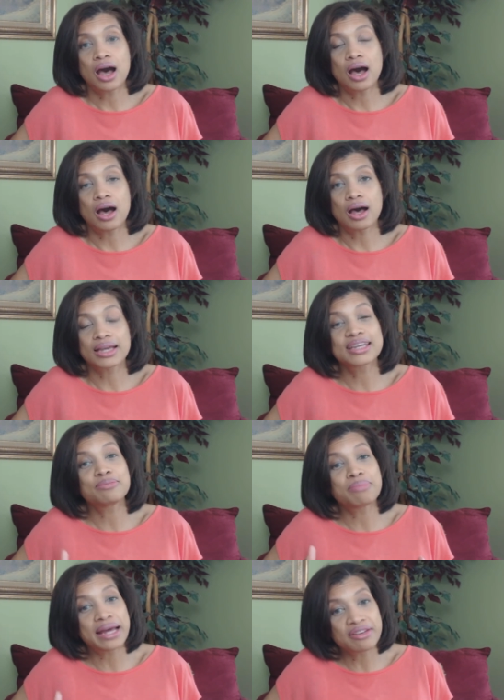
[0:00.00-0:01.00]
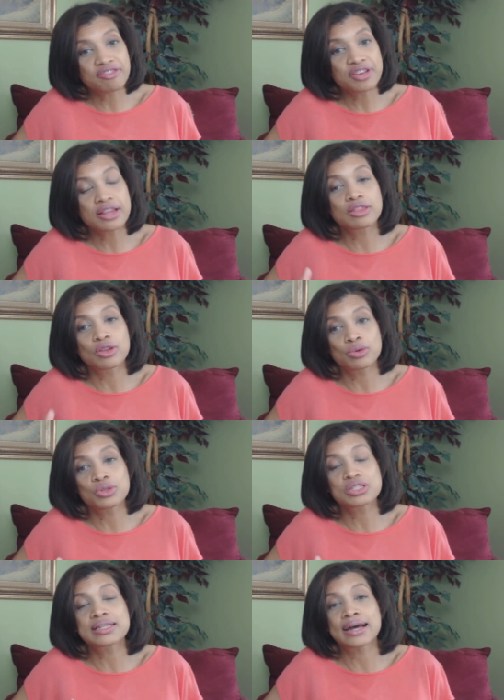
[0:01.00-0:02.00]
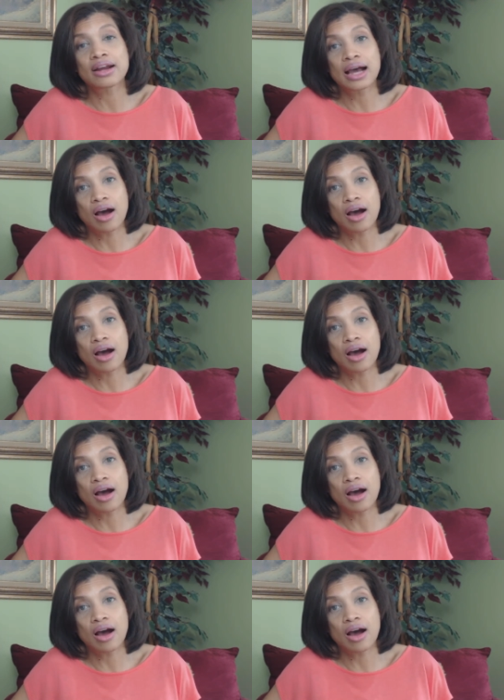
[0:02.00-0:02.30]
uh, can benefit those that